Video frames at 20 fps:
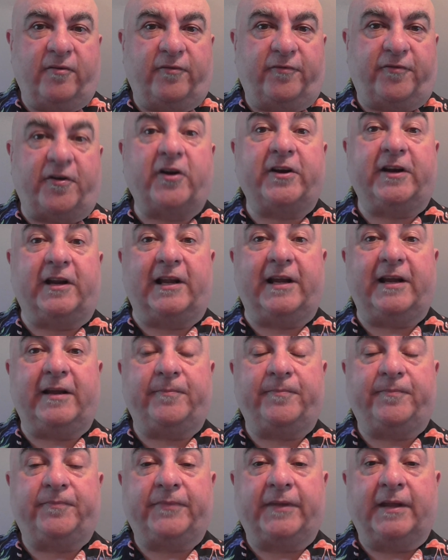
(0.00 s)
Finally,
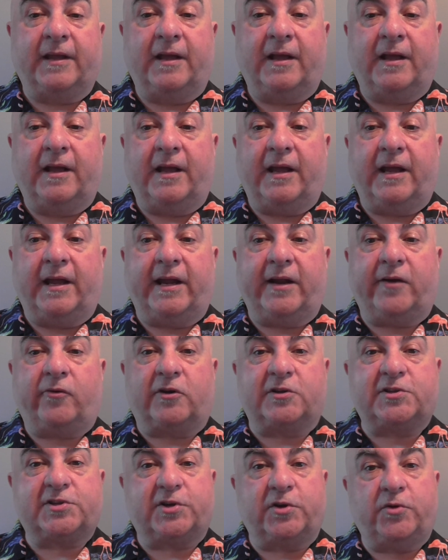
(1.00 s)
here
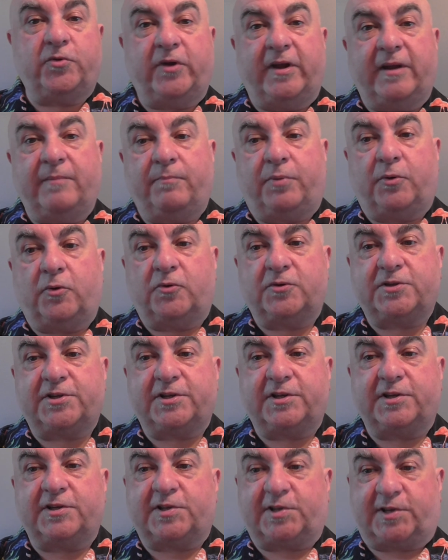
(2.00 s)
are two
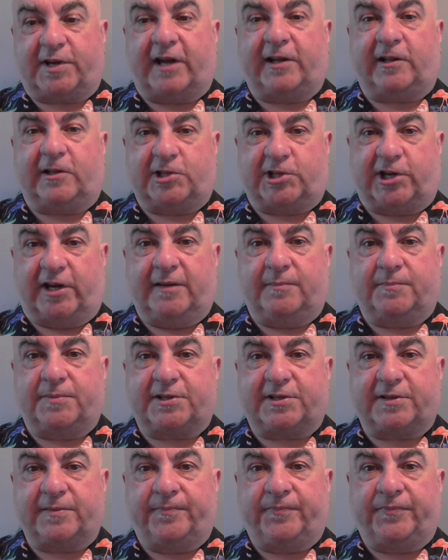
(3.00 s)
important scale
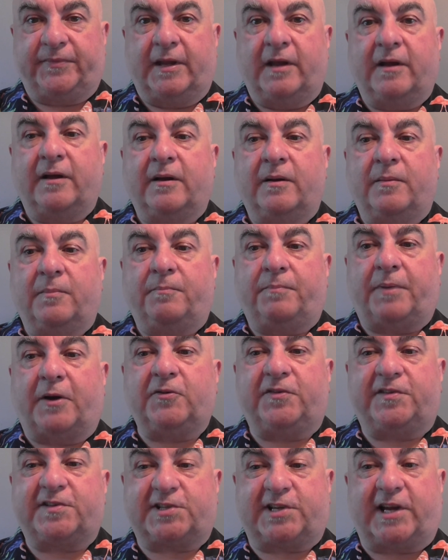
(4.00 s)
shapes.
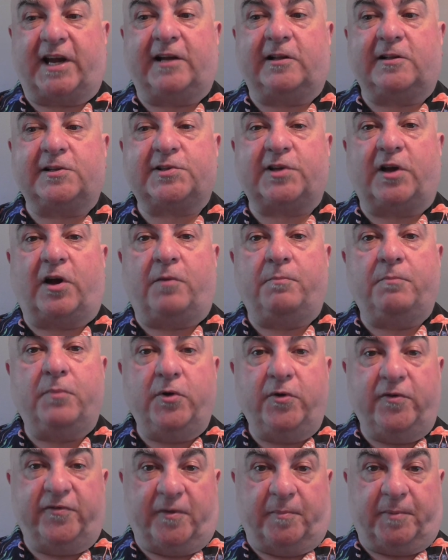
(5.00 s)
Both scales are
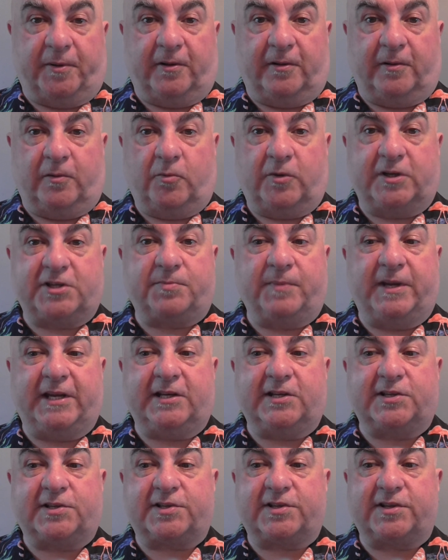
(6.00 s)
movable, which
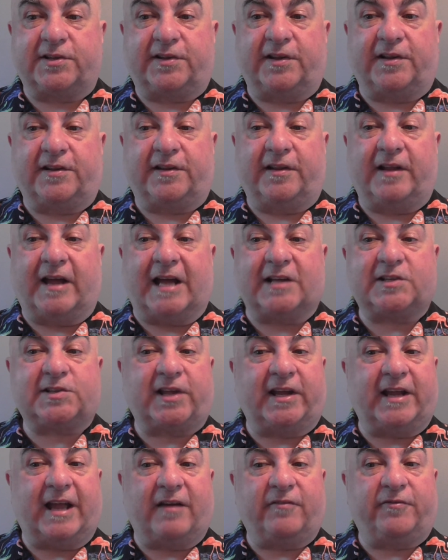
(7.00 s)
means that as
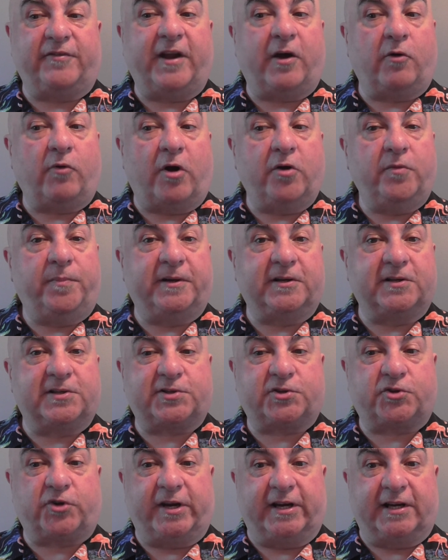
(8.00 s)
they have no open
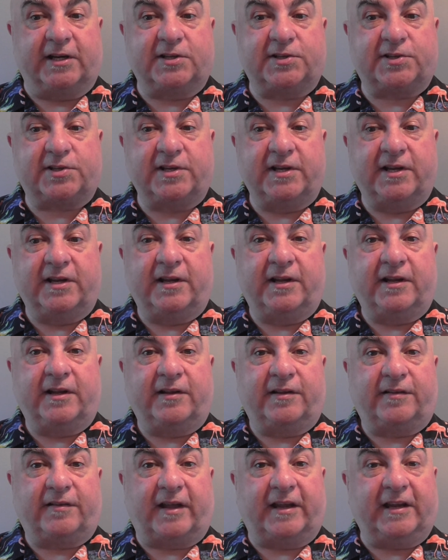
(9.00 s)
strings,
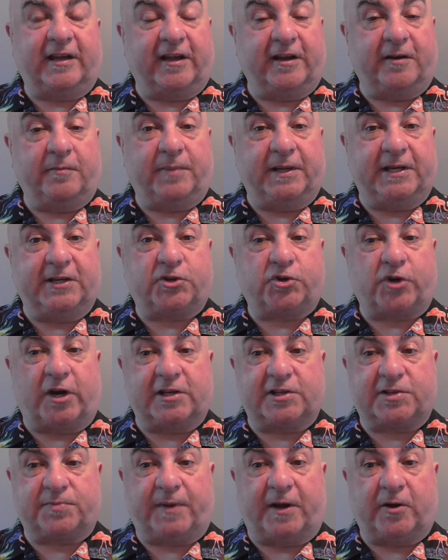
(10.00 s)
they can be
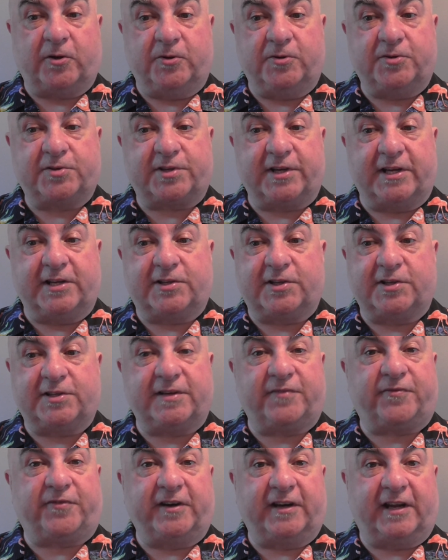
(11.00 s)
transposed into
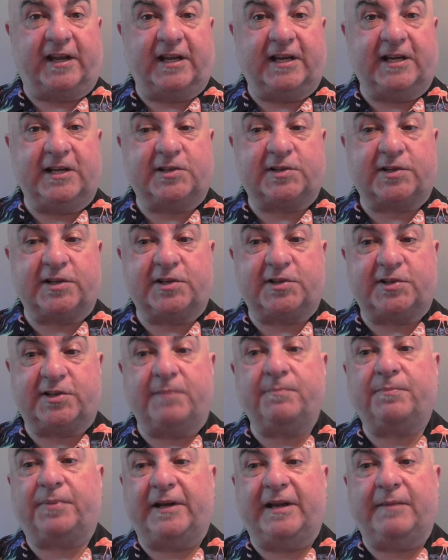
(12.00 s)
different keys
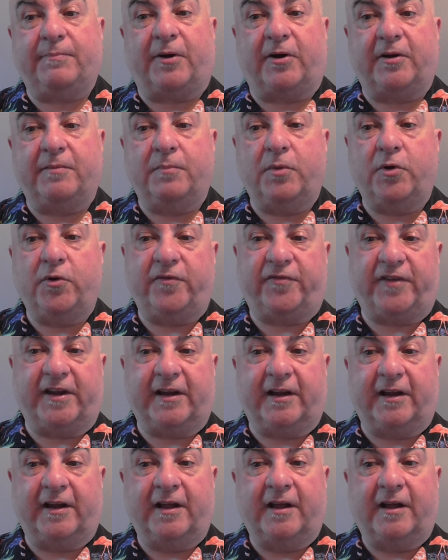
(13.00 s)
simply by
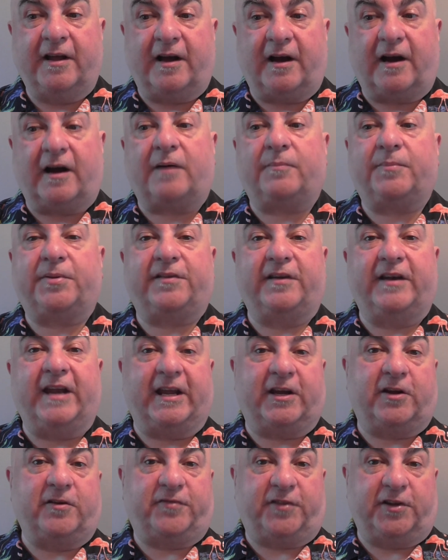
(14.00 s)
moving up the
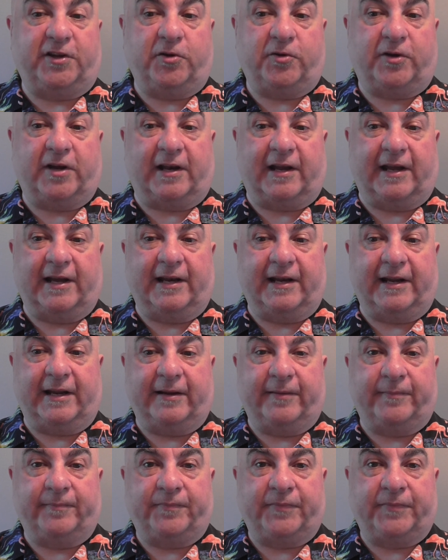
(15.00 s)
neck of the ukulele.